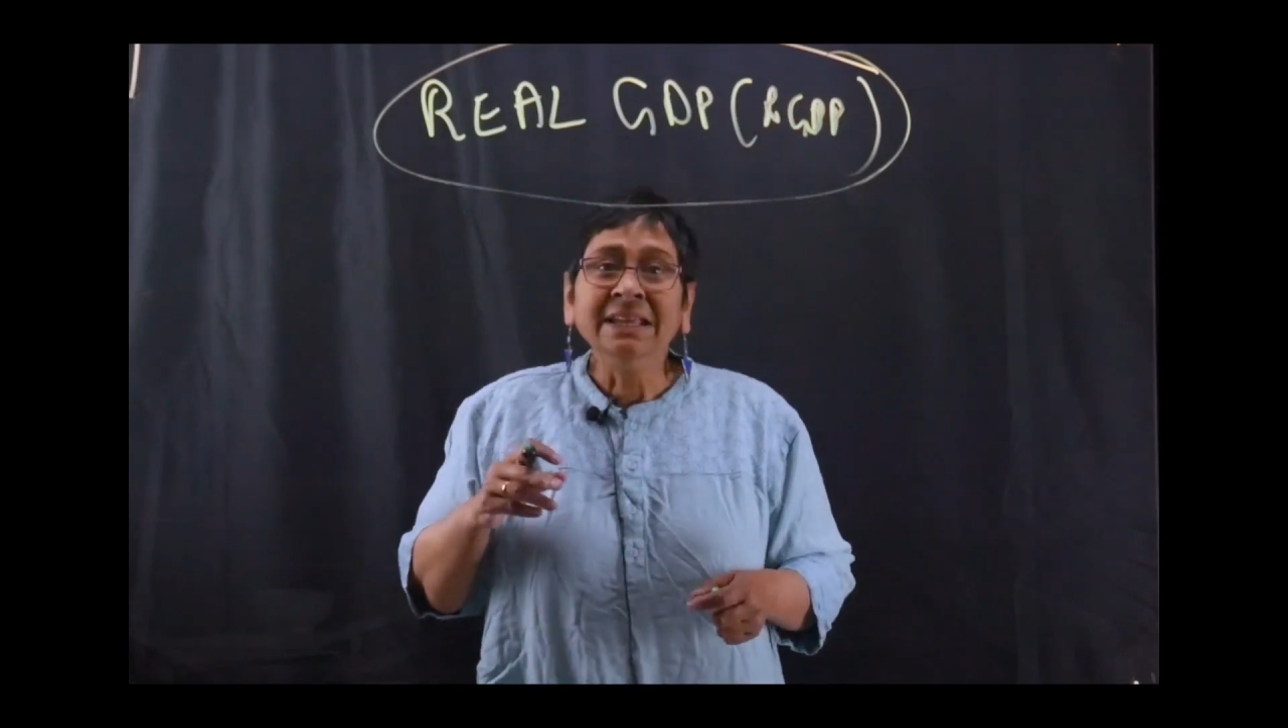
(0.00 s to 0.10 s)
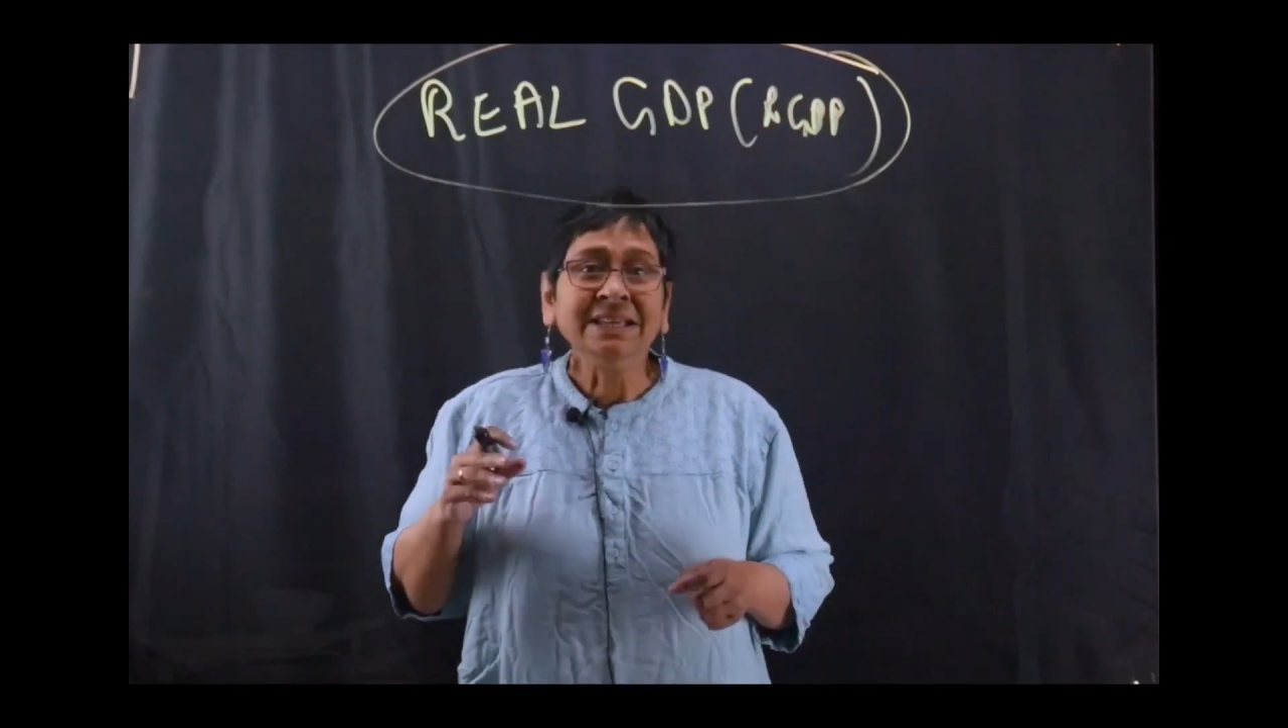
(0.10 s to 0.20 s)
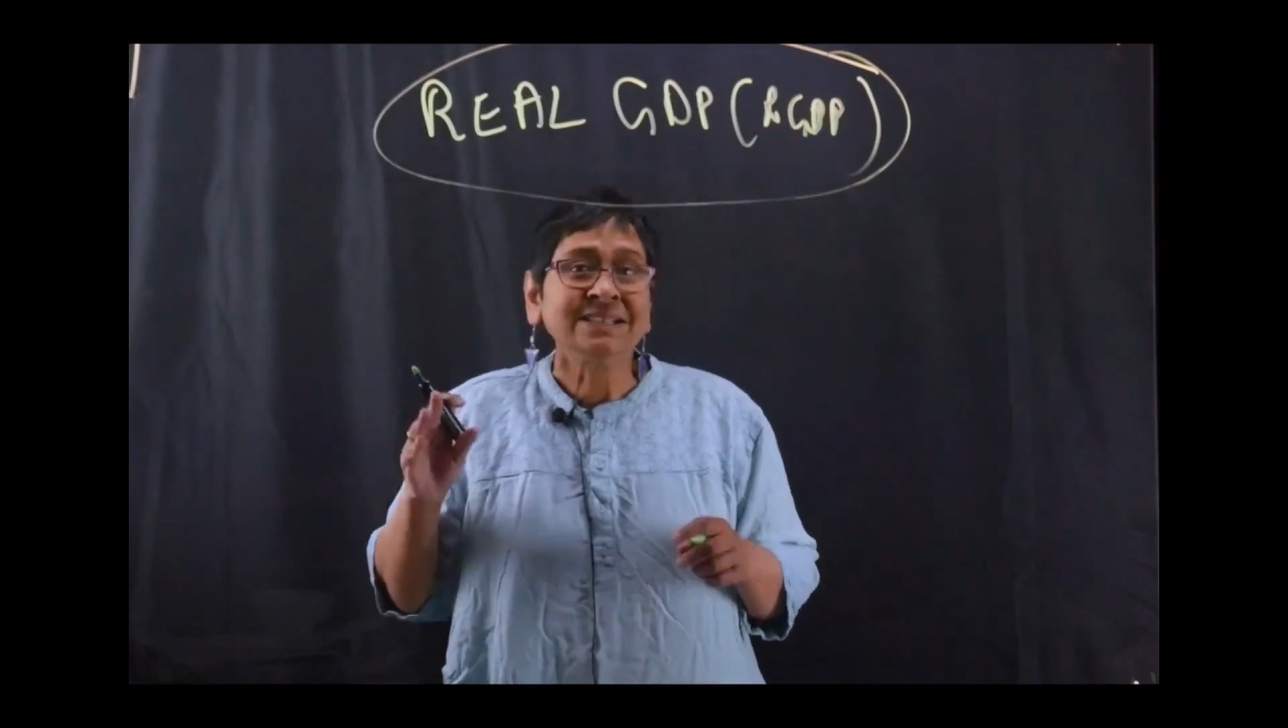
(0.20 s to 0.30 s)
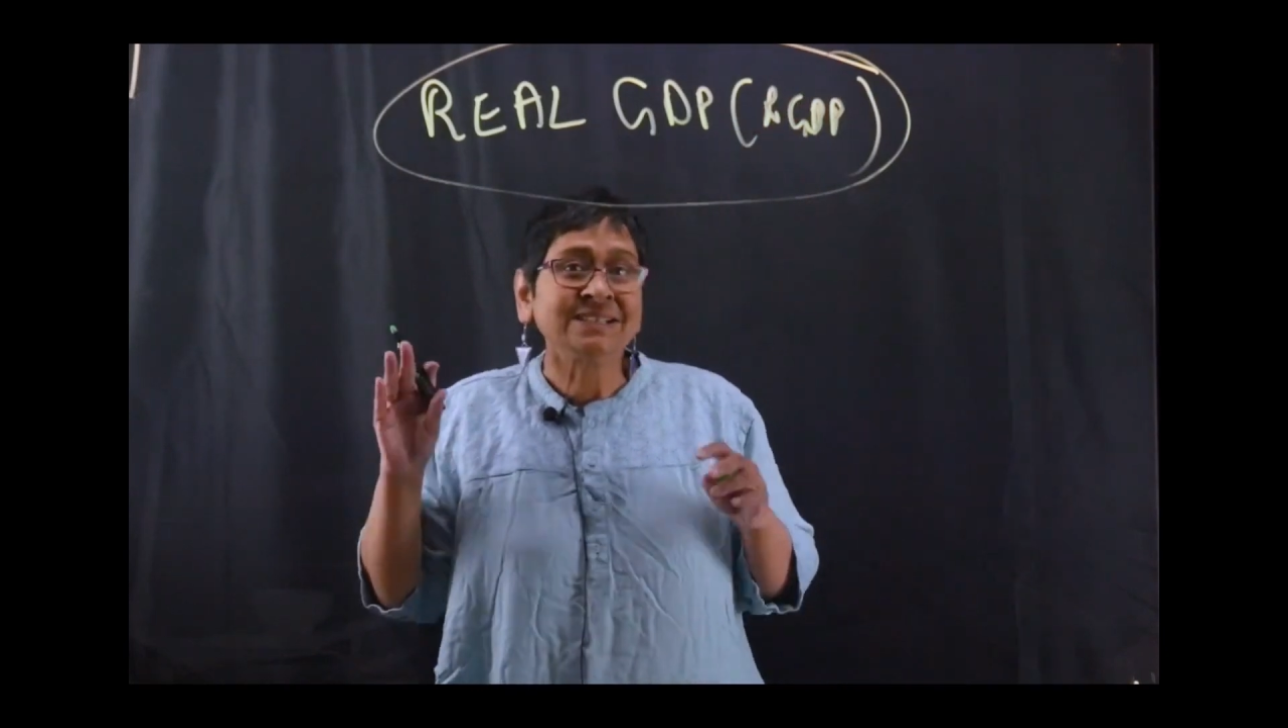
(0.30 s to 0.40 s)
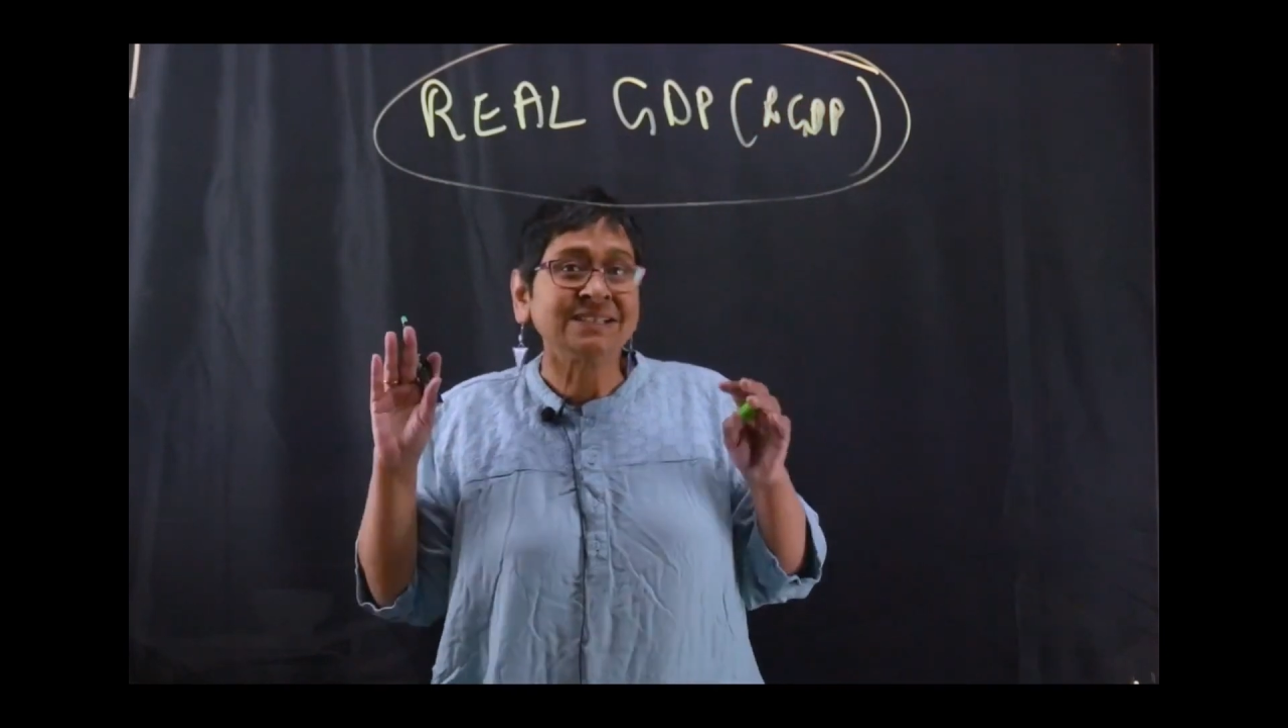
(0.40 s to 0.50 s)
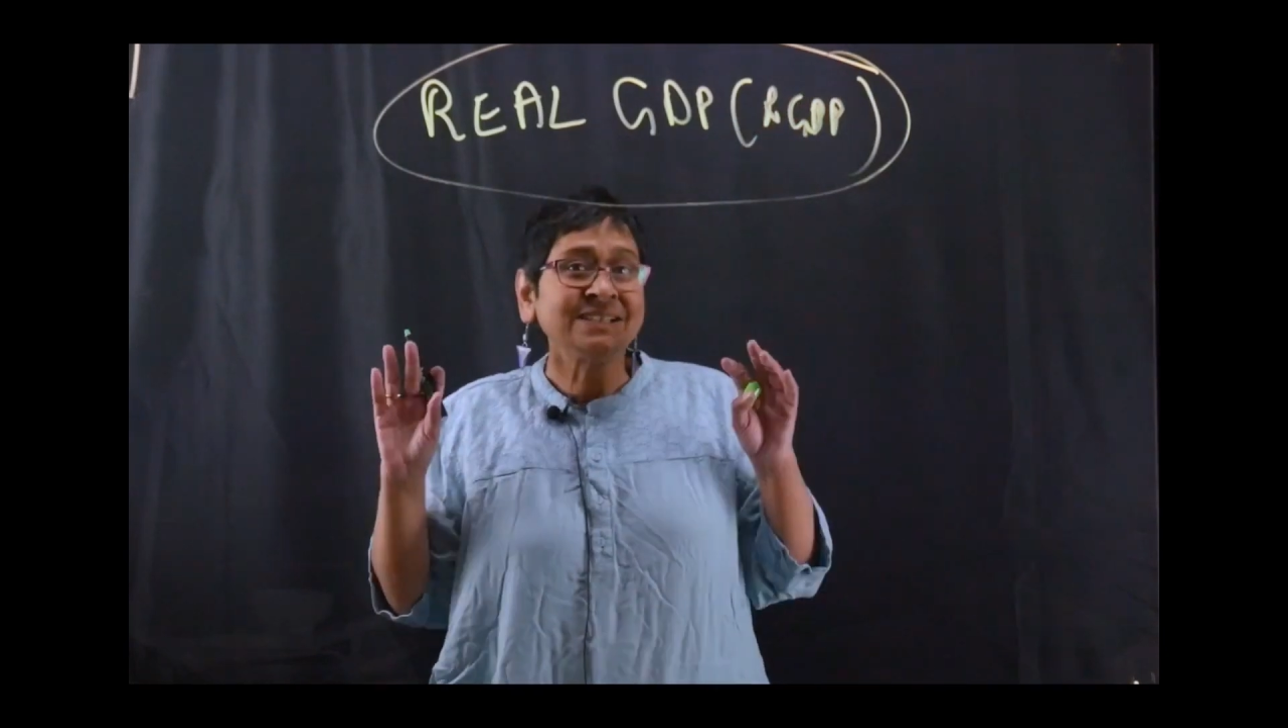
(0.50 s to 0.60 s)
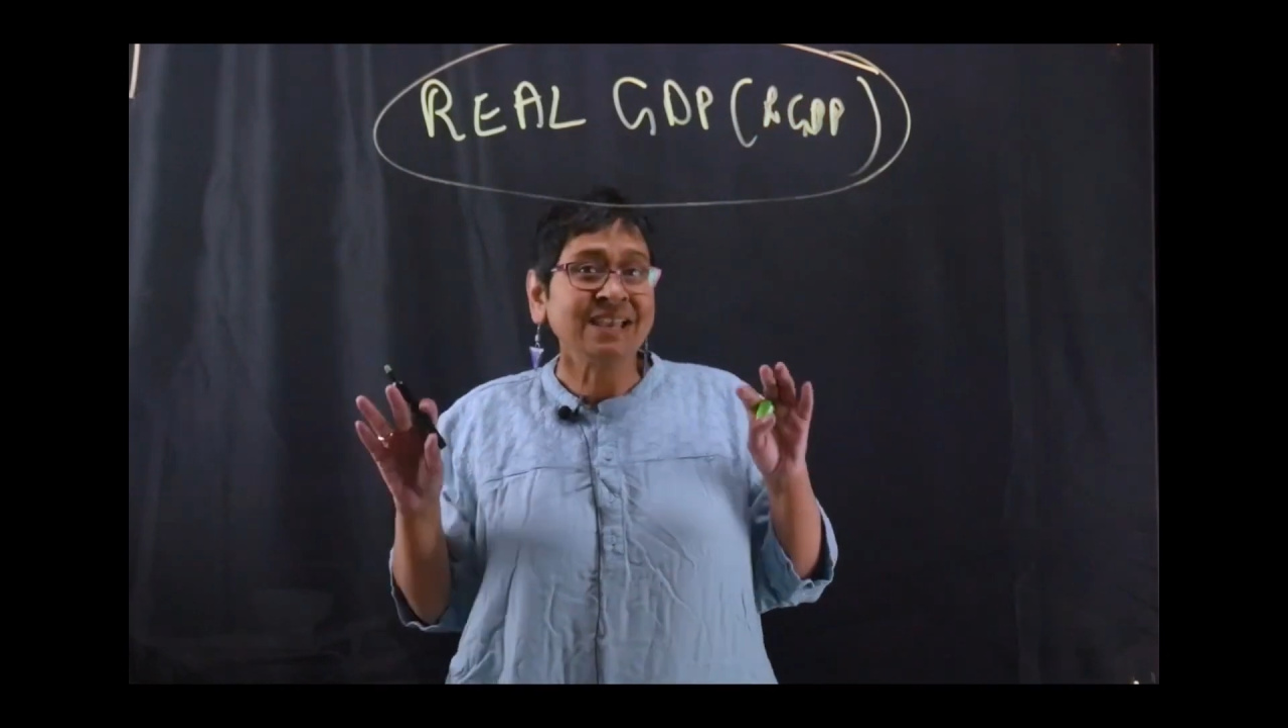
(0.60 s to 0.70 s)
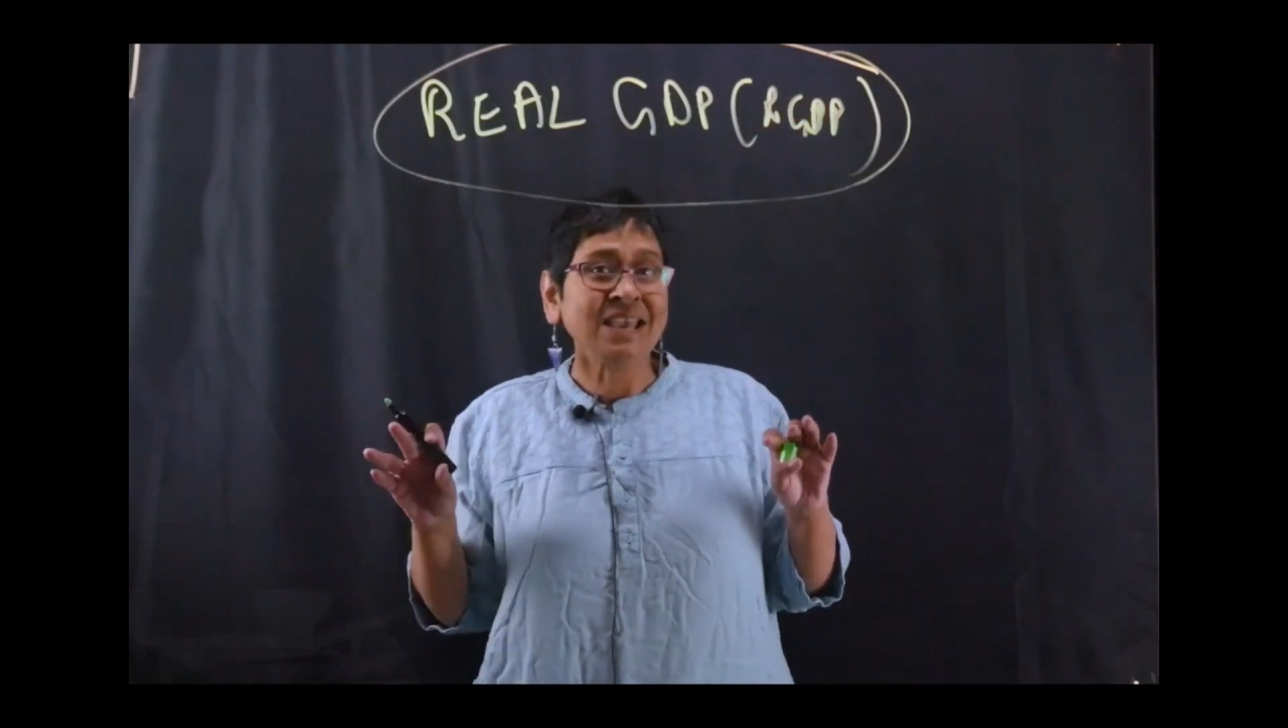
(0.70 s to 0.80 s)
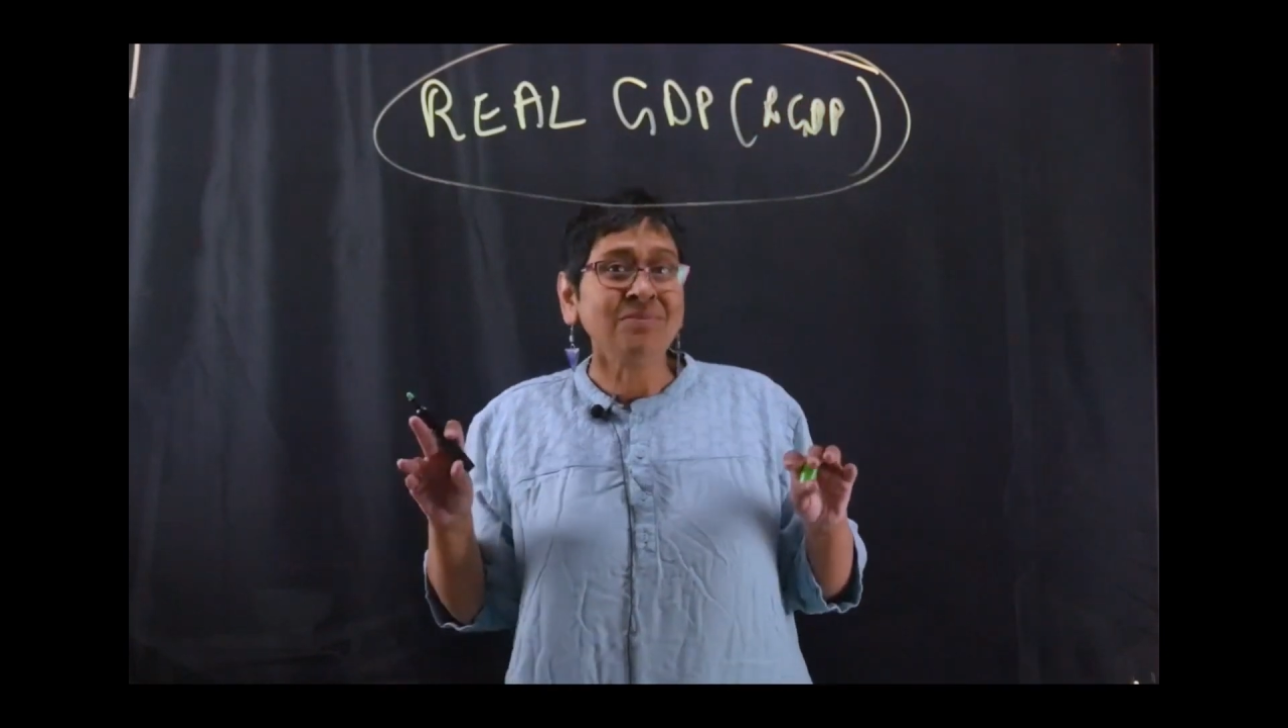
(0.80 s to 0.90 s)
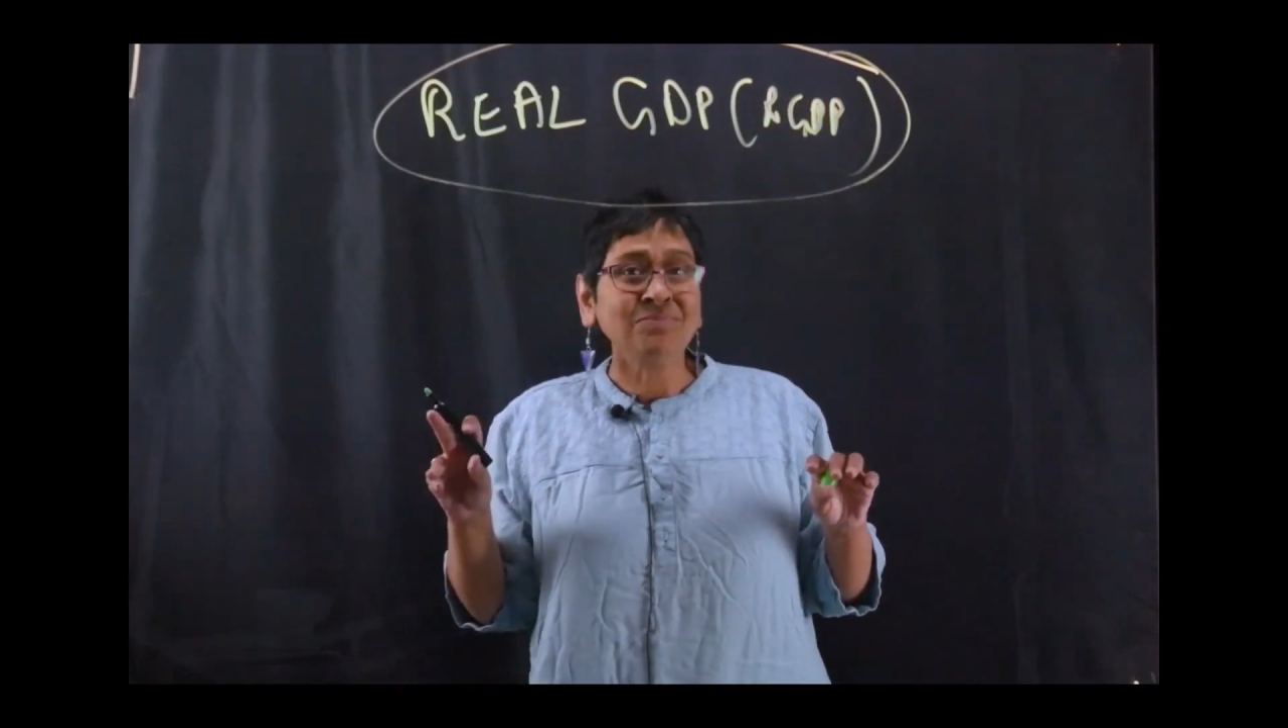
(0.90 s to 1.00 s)
is the
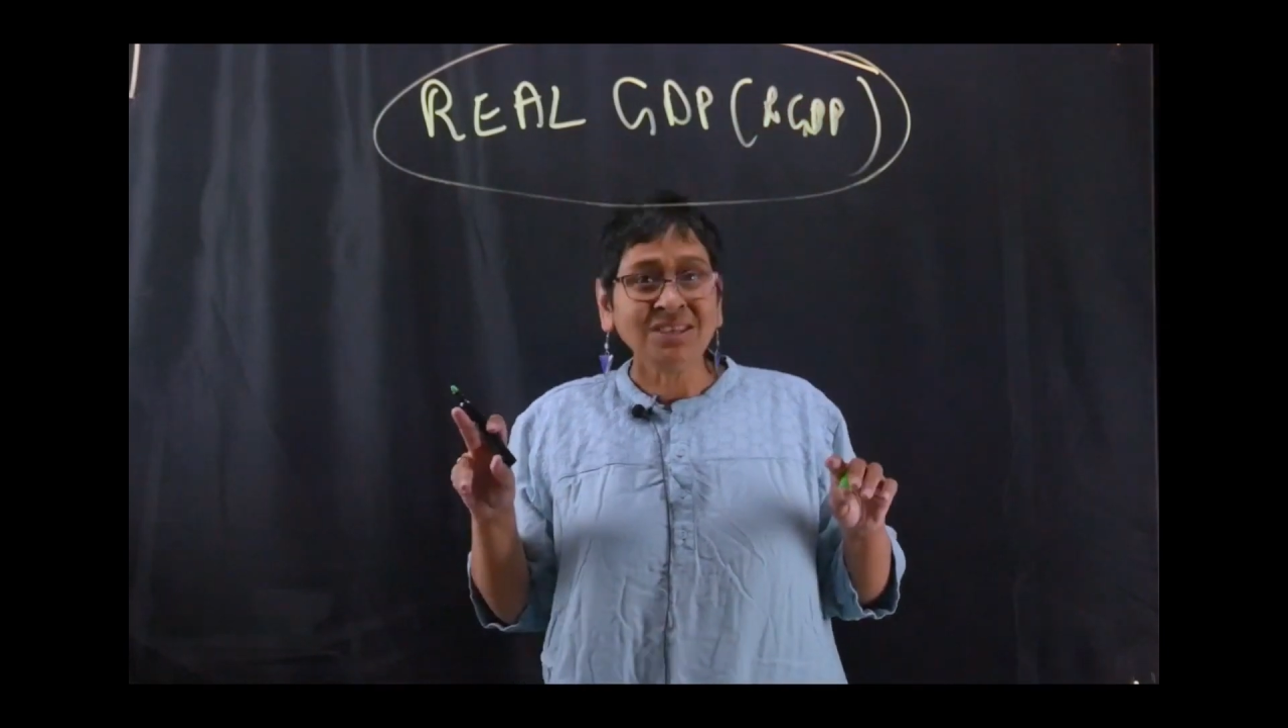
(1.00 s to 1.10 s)
same